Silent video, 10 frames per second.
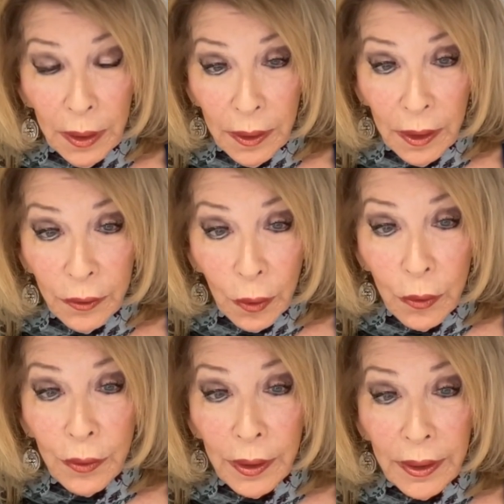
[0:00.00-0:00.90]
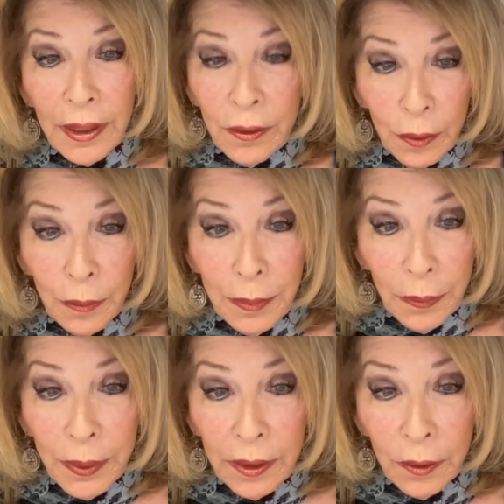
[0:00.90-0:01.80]
associate to be
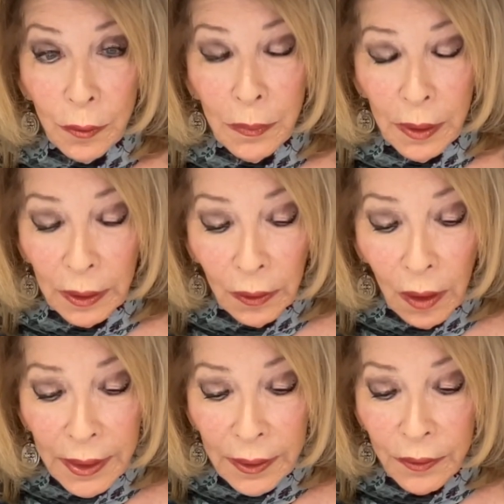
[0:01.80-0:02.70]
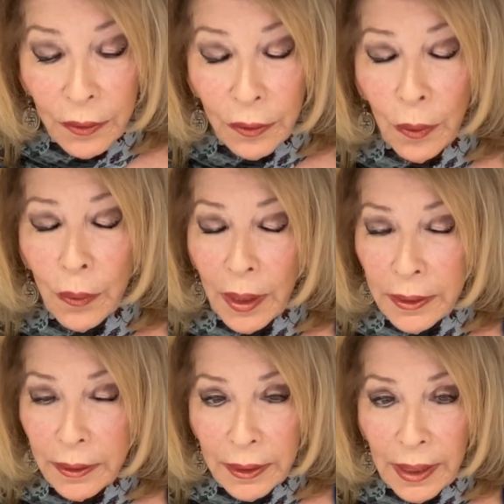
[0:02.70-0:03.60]
with his clients. So I
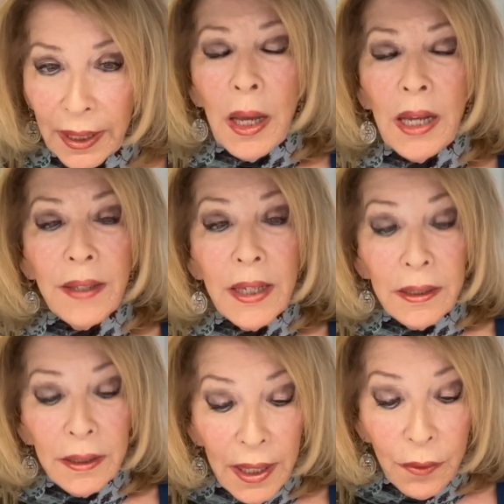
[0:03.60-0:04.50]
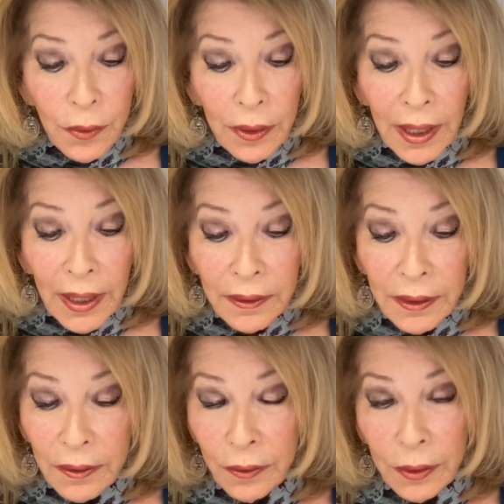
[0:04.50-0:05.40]
did that. And then after that,
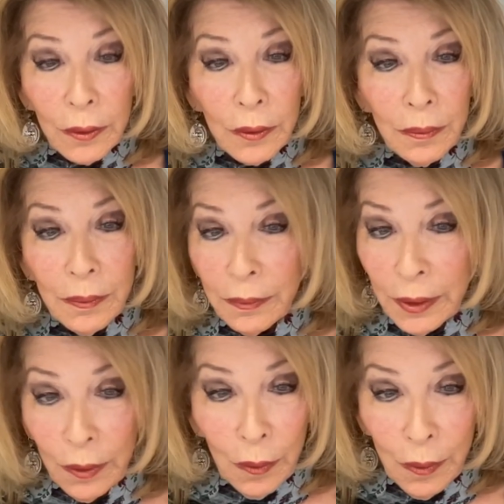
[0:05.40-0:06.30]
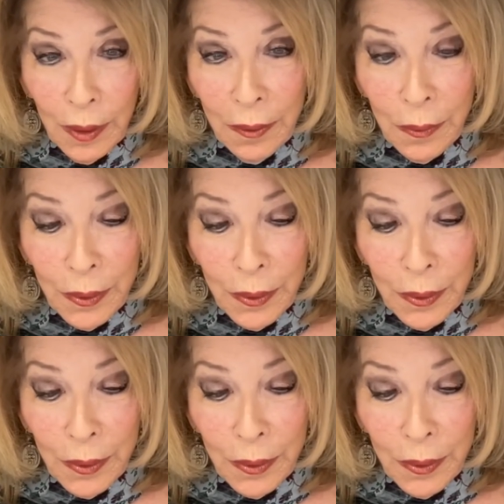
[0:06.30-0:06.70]
still, I